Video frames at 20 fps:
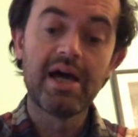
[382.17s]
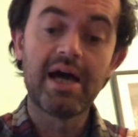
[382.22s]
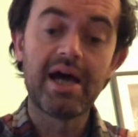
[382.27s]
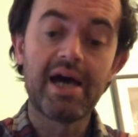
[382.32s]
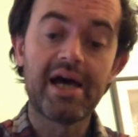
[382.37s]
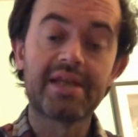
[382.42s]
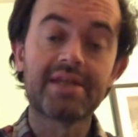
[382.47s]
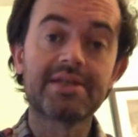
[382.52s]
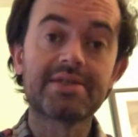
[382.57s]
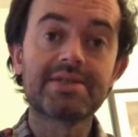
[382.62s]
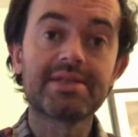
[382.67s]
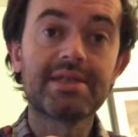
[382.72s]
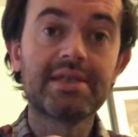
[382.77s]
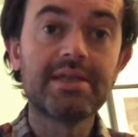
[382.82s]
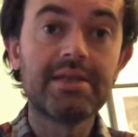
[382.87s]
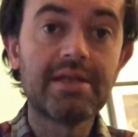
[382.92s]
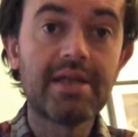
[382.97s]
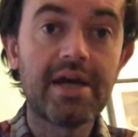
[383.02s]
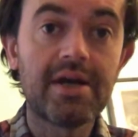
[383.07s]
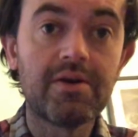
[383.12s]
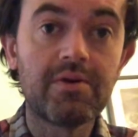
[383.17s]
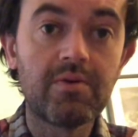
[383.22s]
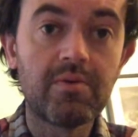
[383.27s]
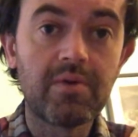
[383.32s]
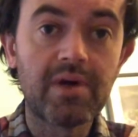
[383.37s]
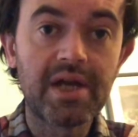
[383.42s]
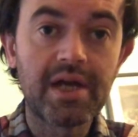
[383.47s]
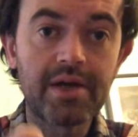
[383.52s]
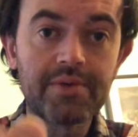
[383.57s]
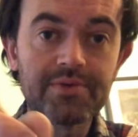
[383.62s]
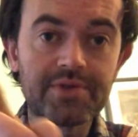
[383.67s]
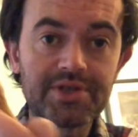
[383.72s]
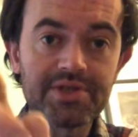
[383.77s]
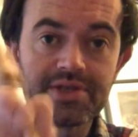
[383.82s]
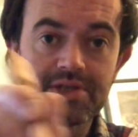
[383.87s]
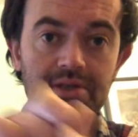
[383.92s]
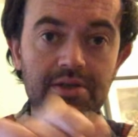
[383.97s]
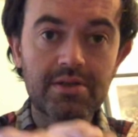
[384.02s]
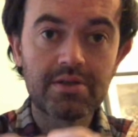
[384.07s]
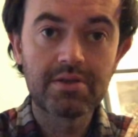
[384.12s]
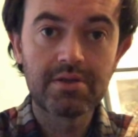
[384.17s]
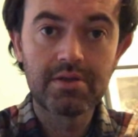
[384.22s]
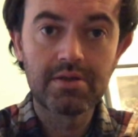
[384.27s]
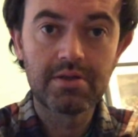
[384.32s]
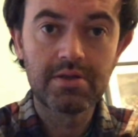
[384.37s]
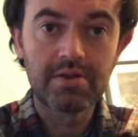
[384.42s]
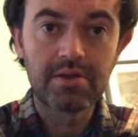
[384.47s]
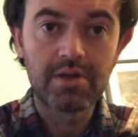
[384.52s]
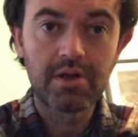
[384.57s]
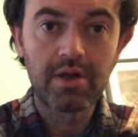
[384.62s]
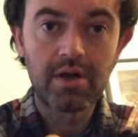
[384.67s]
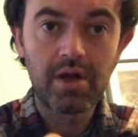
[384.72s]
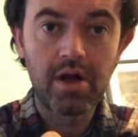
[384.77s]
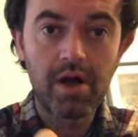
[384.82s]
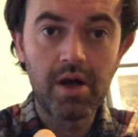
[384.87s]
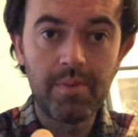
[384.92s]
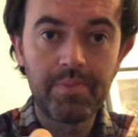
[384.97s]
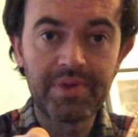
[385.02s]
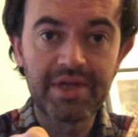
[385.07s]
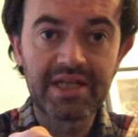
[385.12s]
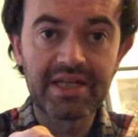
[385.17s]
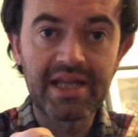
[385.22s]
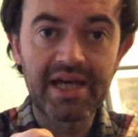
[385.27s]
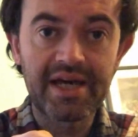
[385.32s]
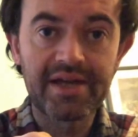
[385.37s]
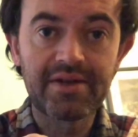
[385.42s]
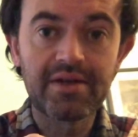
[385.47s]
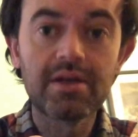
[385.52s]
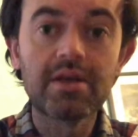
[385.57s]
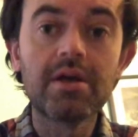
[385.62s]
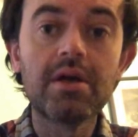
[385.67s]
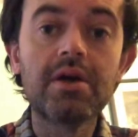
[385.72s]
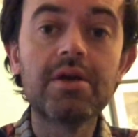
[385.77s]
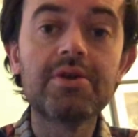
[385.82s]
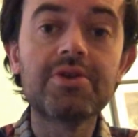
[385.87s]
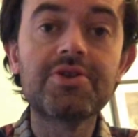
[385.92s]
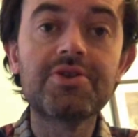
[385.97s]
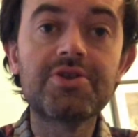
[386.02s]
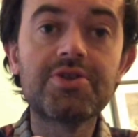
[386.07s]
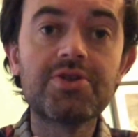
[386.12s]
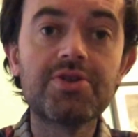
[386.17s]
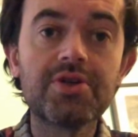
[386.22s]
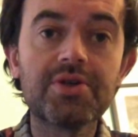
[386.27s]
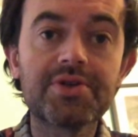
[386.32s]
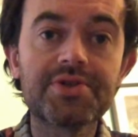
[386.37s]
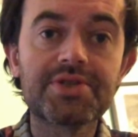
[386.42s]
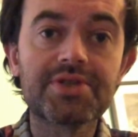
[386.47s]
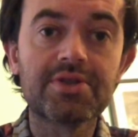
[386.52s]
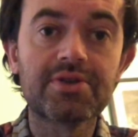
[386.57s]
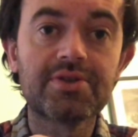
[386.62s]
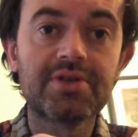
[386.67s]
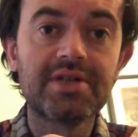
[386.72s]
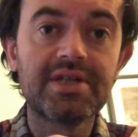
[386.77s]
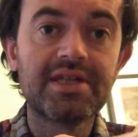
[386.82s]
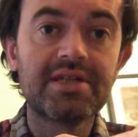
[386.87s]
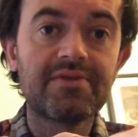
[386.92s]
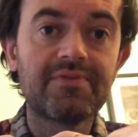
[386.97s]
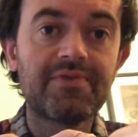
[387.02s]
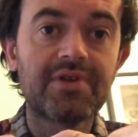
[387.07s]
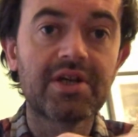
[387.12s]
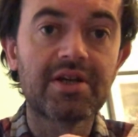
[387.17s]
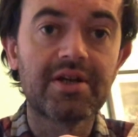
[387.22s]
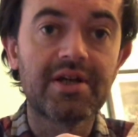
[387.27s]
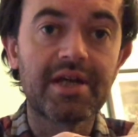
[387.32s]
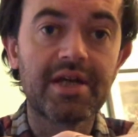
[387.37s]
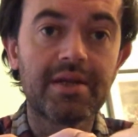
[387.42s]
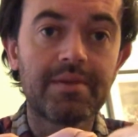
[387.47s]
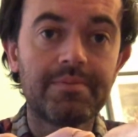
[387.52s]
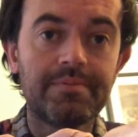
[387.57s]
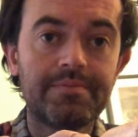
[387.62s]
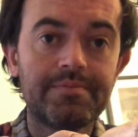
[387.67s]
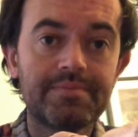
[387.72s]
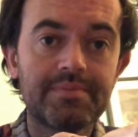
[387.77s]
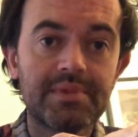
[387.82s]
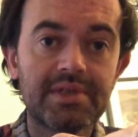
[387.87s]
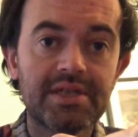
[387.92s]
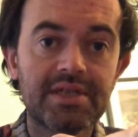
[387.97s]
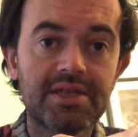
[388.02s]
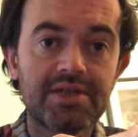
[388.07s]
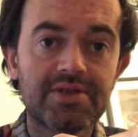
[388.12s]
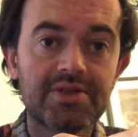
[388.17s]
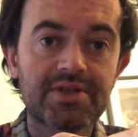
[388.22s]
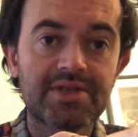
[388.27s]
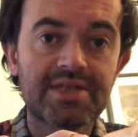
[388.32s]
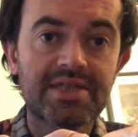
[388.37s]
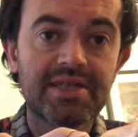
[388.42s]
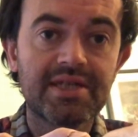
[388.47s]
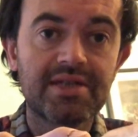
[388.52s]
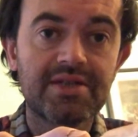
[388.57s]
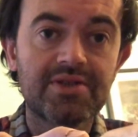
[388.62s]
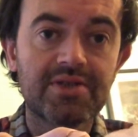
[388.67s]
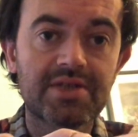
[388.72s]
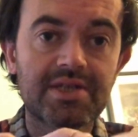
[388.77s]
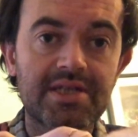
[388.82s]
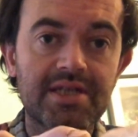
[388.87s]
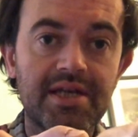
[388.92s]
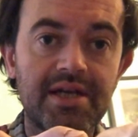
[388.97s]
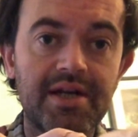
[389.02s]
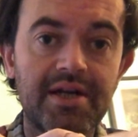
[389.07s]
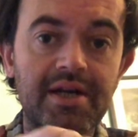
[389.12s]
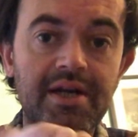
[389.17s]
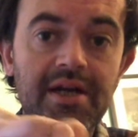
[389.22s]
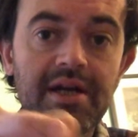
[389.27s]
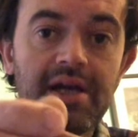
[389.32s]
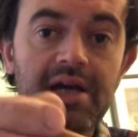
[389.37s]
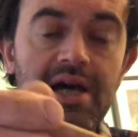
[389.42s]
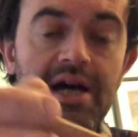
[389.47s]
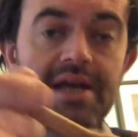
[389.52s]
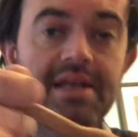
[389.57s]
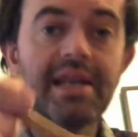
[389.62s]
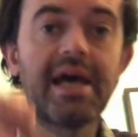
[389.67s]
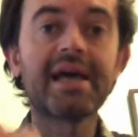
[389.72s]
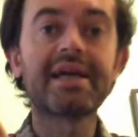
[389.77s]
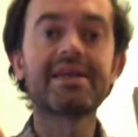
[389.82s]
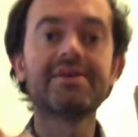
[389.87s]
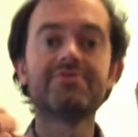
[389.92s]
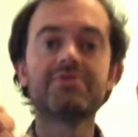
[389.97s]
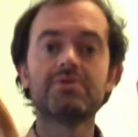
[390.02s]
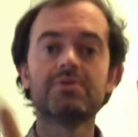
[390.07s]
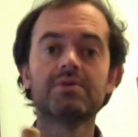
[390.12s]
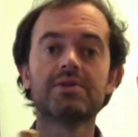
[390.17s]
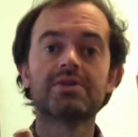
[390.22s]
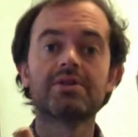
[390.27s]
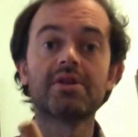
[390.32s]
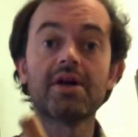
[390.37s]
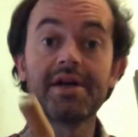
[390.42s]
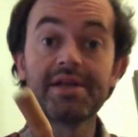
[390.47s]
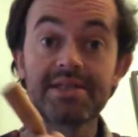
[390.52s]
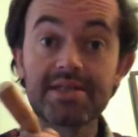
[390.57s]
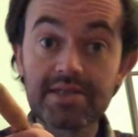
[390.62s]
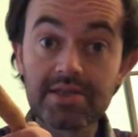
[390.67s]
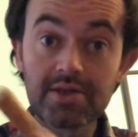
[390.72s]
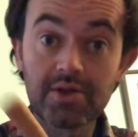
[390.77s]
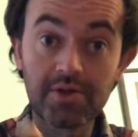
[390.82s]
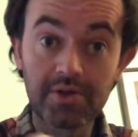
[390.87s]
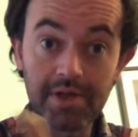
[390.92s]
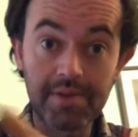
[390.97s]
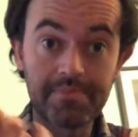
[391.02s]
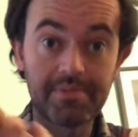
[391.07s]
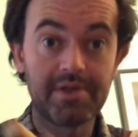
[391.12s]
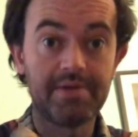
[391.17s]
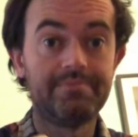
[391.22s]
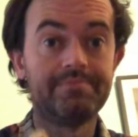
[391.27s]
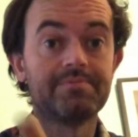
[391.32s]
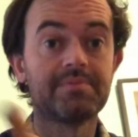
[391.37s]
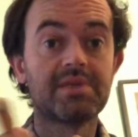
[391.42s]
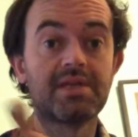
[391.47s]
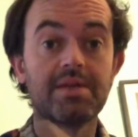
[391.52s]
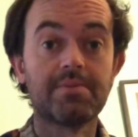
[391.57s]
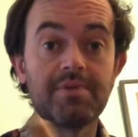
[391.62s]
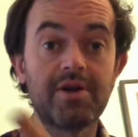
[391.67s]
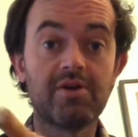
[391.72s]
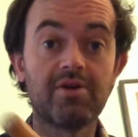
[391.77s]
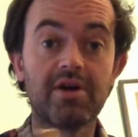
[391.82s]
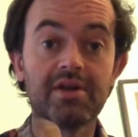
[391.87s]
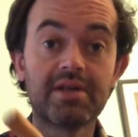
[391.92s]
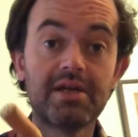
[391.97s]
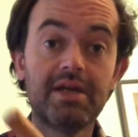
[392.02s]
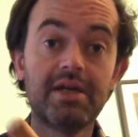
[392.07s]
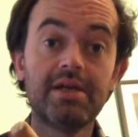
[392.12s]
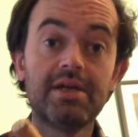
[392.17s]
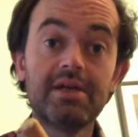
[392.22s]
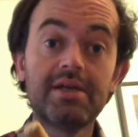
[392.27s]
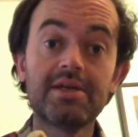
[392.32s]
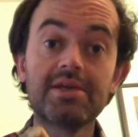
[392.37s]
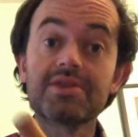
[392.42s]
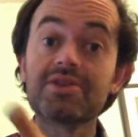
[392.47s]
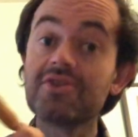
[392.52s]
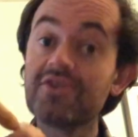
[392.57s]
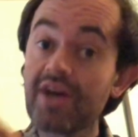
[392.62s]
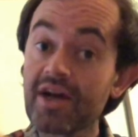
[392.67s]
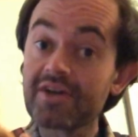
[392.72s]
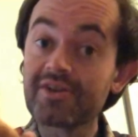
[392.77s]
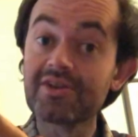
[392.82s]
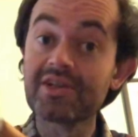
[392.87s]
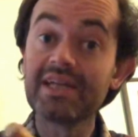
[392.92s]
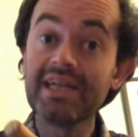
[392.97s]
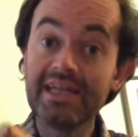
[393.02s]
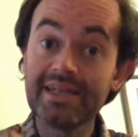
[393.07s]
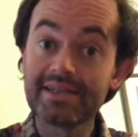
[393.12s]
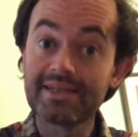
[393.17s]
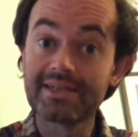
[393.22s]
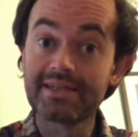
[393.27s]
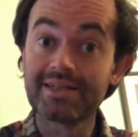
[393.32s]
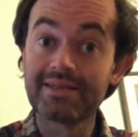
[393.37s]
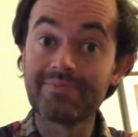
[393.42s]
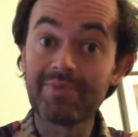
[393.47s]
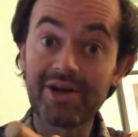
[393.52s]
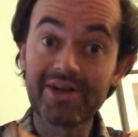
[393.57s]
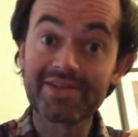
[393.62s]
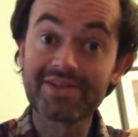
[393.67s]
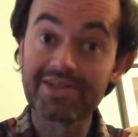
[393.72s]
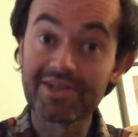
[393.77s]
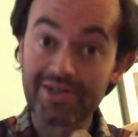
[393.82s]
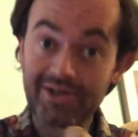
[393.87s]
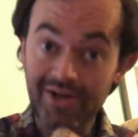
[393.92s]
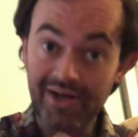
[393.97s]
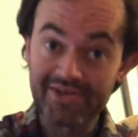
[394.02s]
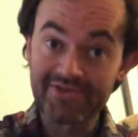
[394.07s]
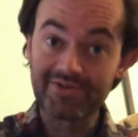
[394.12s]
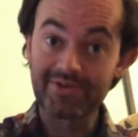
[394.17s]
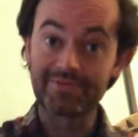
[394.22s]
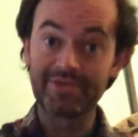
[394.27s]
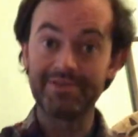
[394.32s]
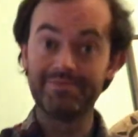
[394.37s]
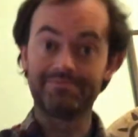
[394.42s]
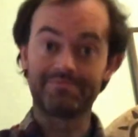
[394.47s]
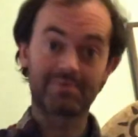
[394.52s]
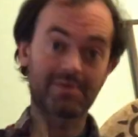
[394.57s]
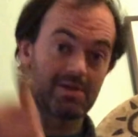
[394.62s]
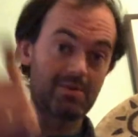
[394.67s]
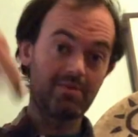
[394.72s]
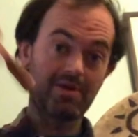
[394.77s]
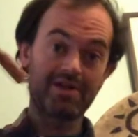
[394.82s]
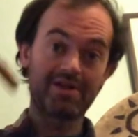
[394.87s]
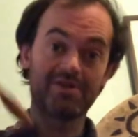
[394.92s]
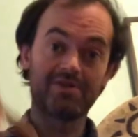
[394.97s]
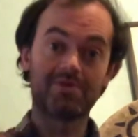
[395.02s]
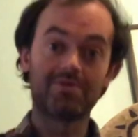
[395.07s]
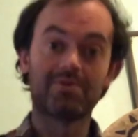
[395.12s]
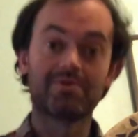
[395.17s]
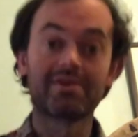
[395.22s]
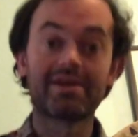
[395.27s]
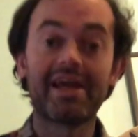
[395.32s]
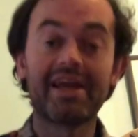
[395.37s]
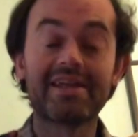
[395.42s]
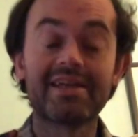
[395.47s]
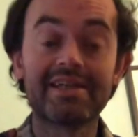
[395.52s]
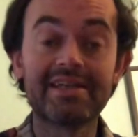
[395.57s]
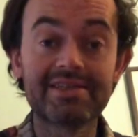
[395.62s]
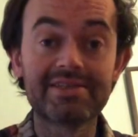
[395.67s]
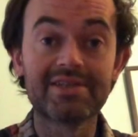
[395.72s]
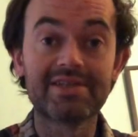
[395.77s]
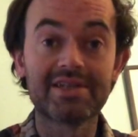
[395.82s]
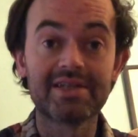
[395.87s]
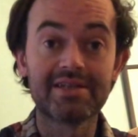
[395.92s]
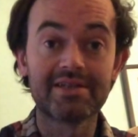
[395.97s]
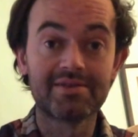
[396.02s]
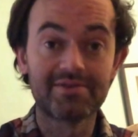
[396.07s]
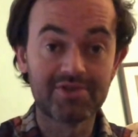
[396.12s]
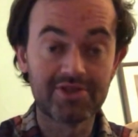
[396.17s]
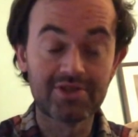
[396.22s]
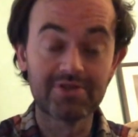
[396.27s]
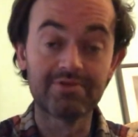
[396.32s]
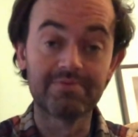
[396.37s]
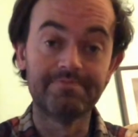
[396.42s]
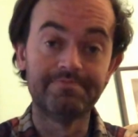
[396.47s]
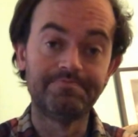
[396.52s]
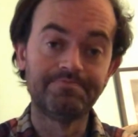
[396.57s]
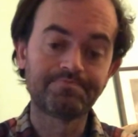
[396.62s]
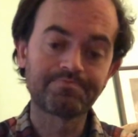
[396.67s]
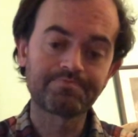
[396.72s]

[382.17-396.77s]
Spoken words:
And see now where I'm just cupping that just underneath the fingernail. You can just see it just there, and that gives you a nice grip to the Bodhran. So you're not going to hit the person across from you when you're getting into the tune.